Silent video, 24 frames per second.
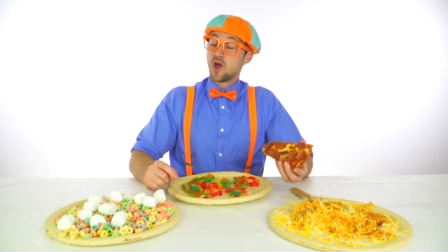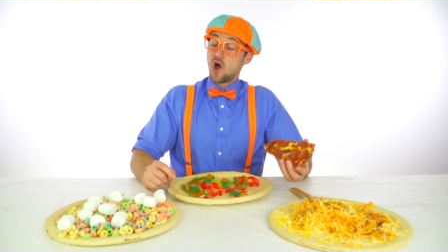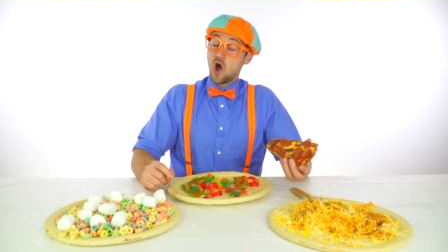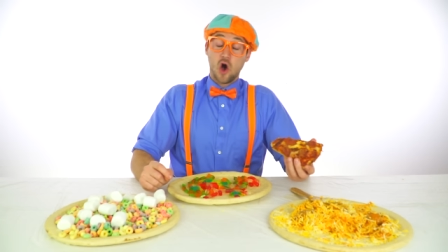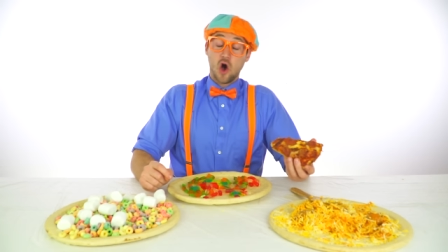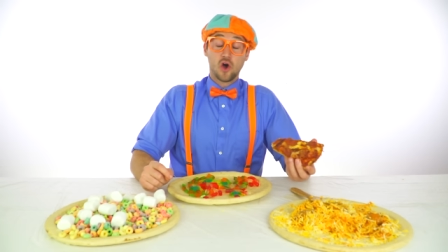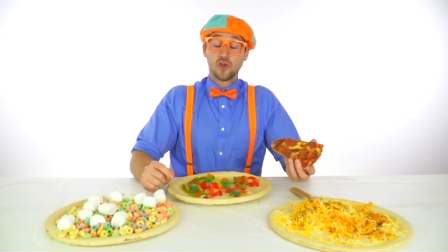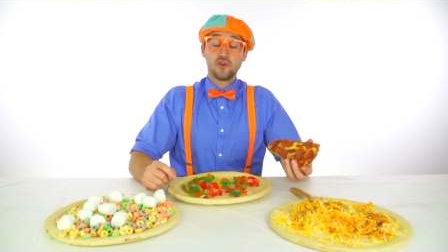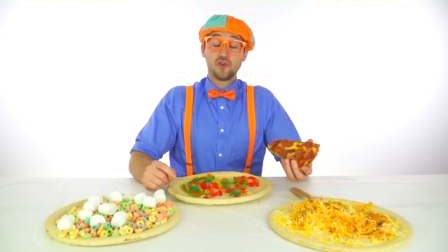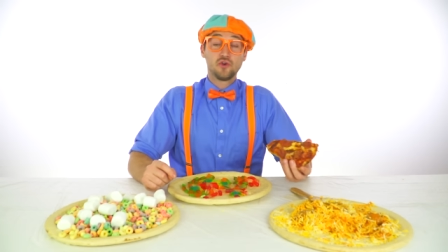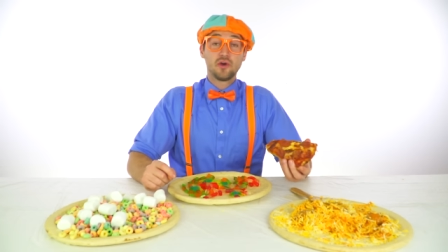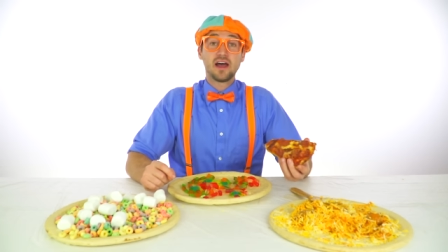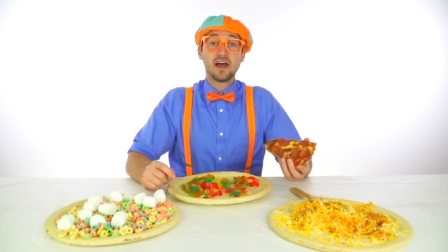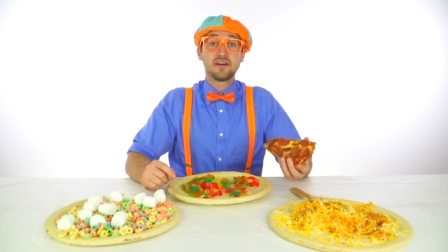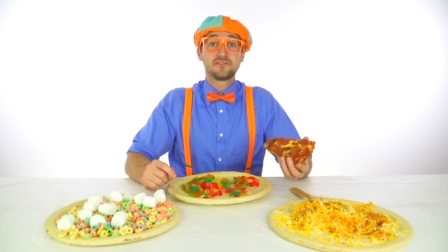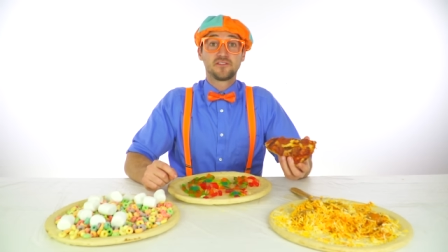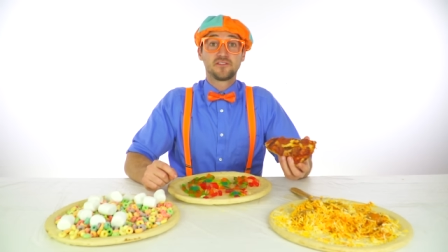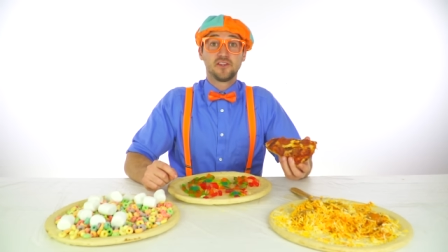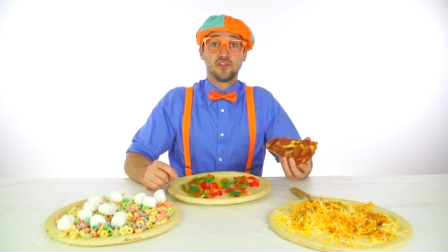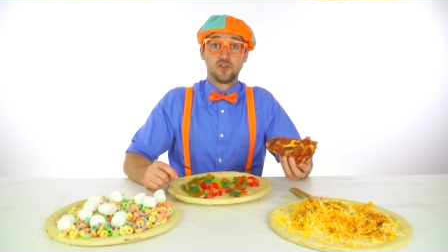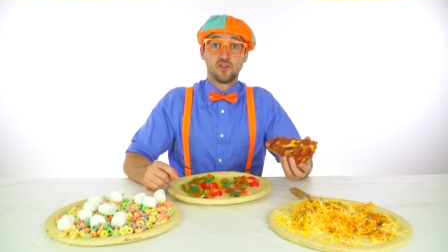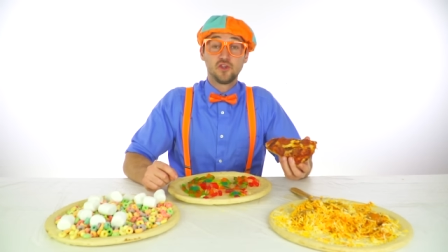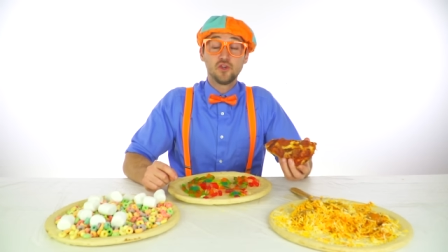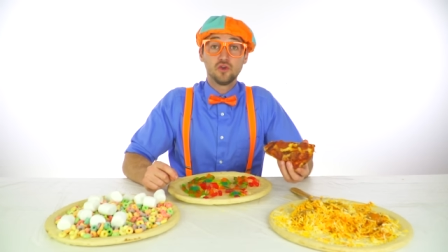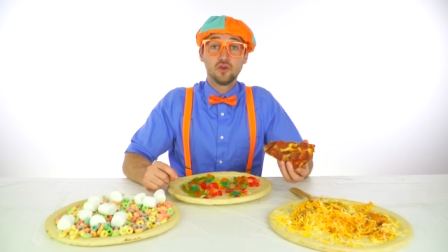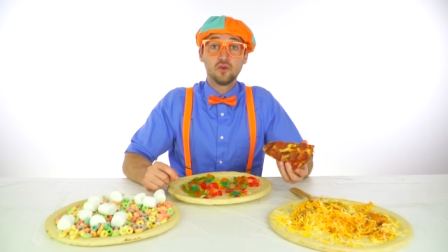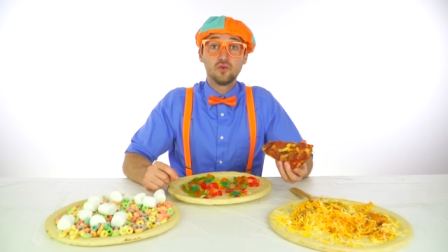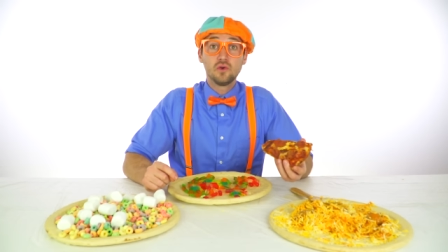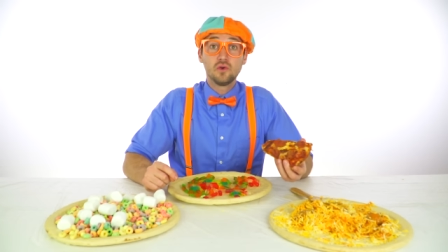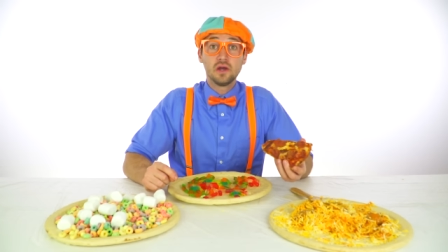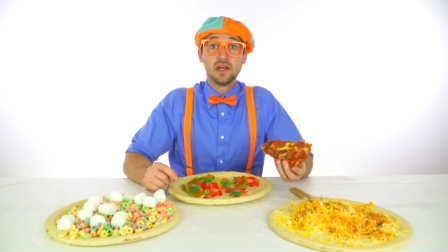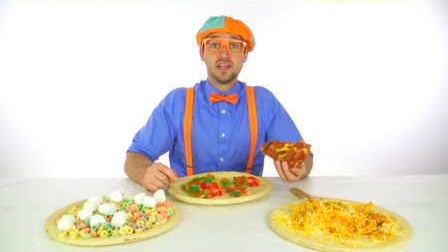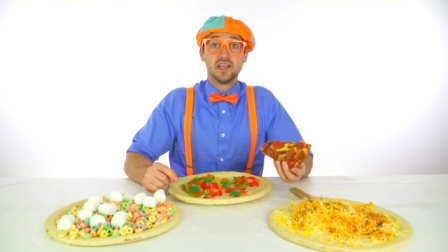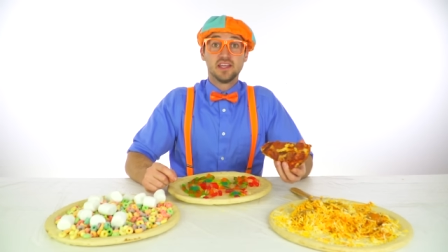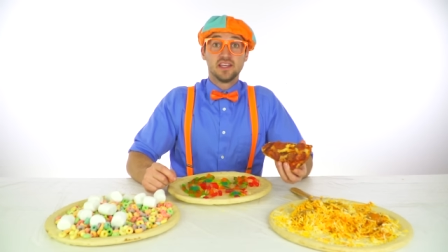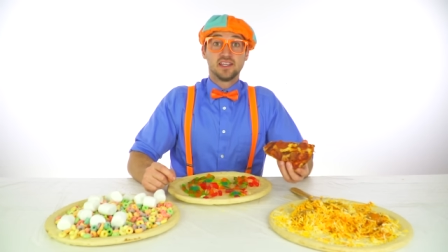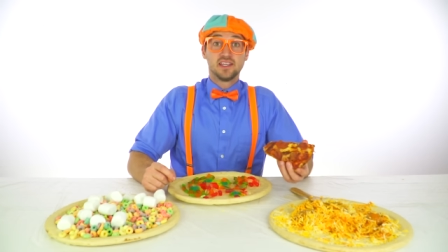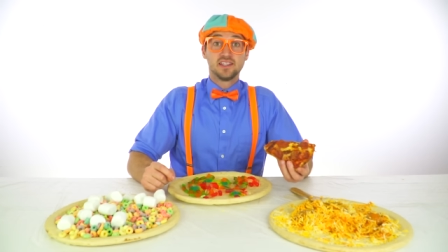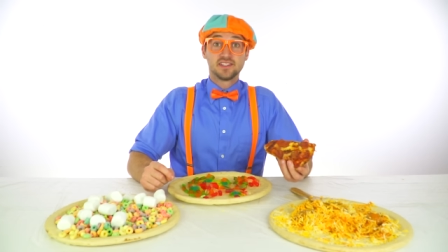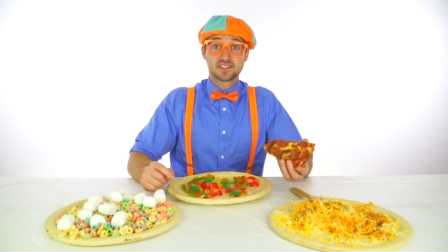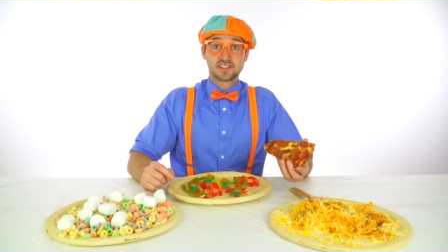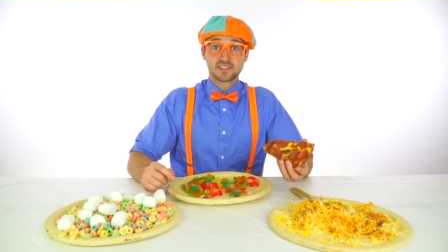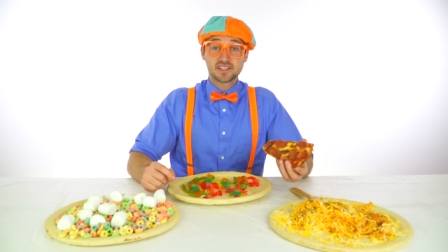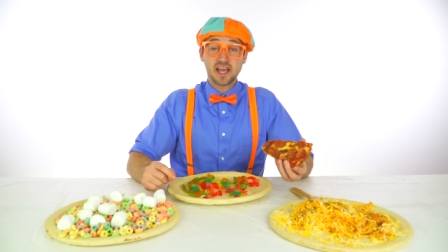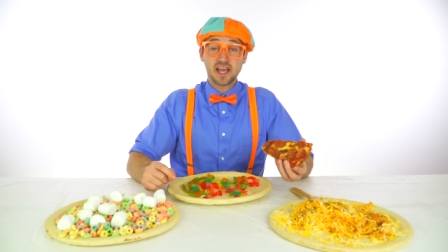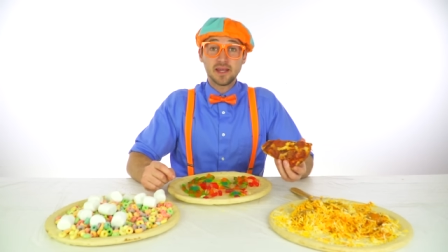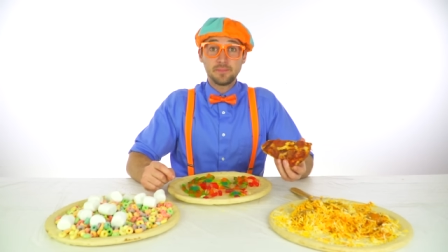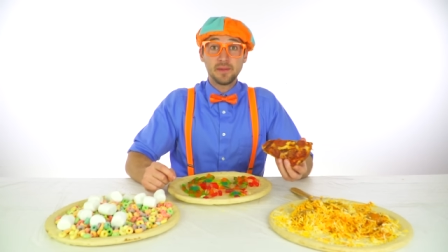all you have to do is
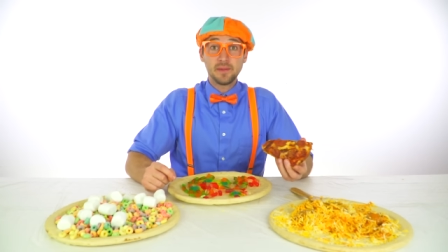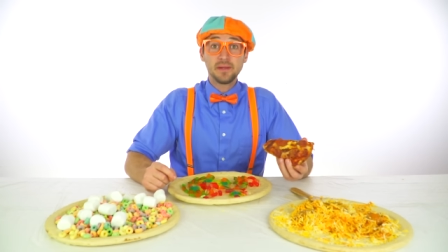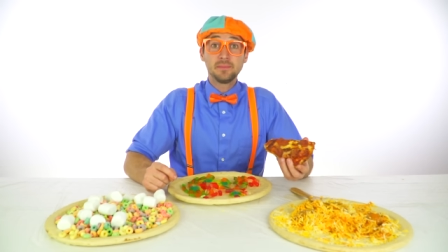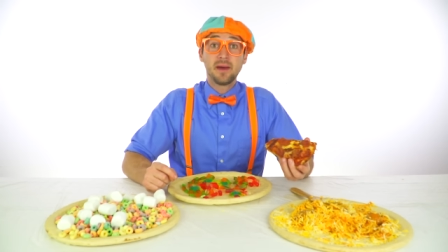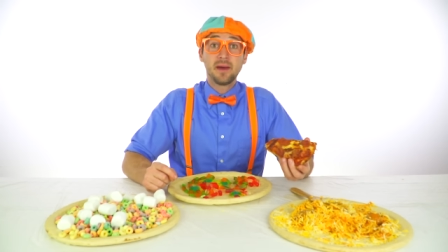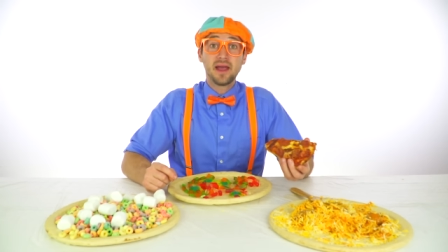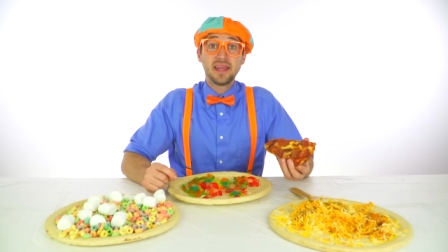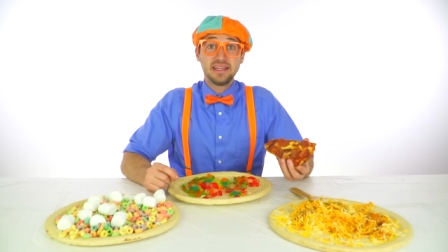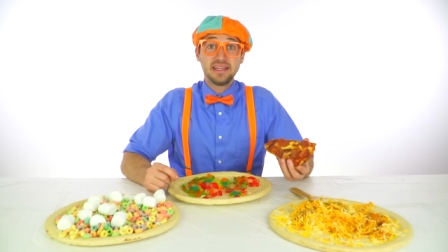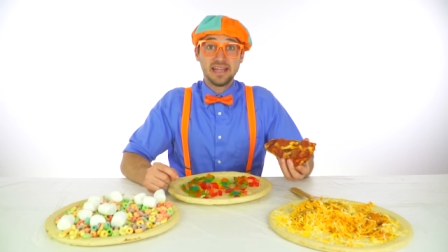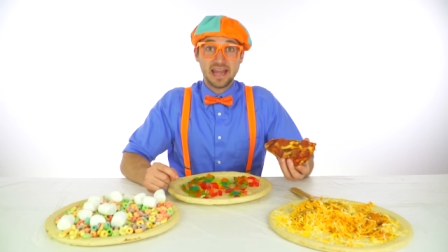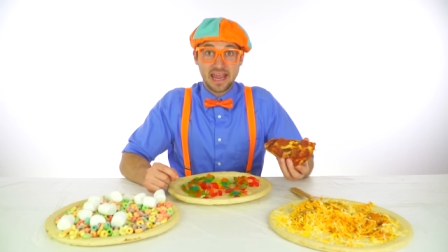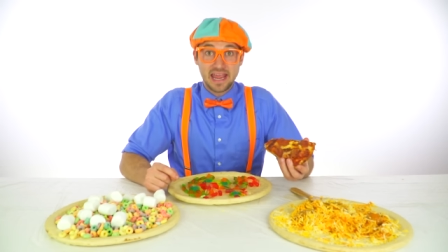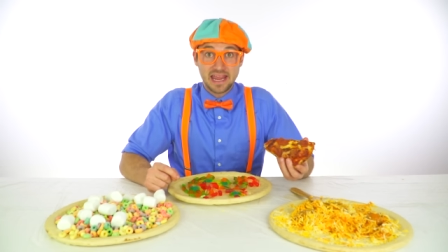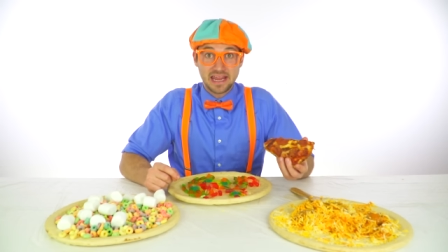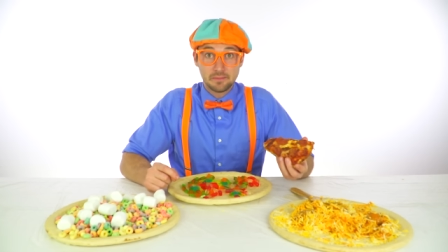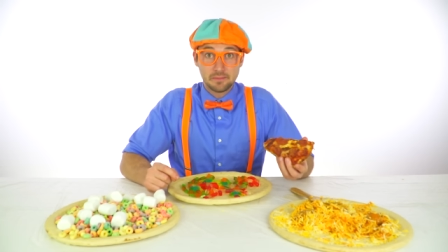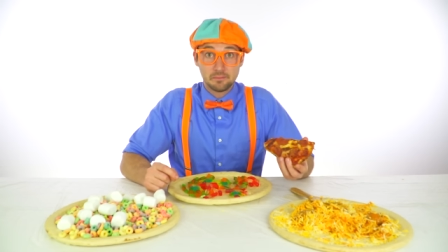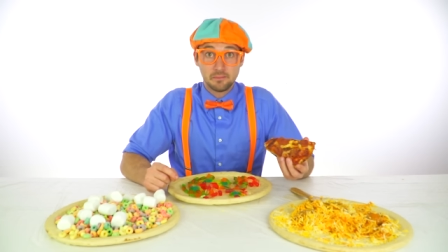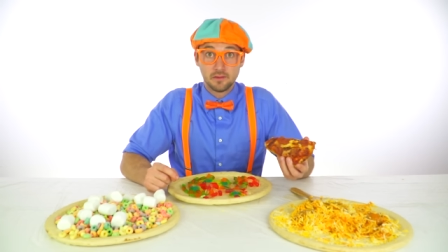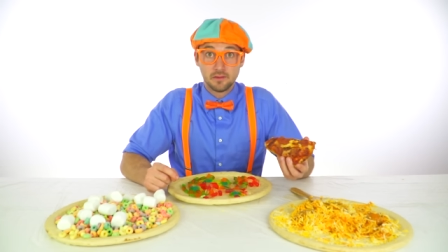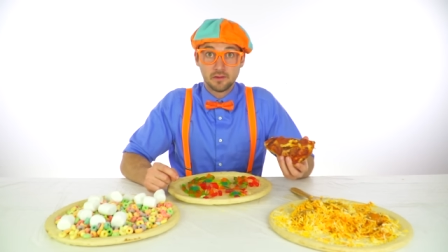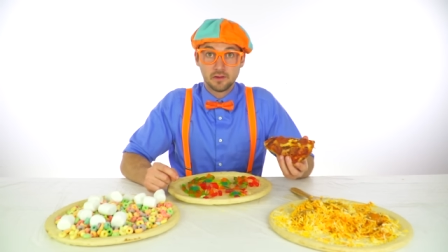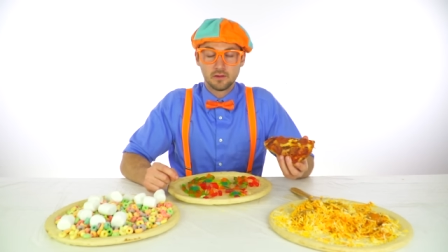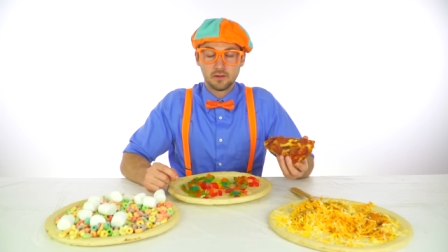type in my name.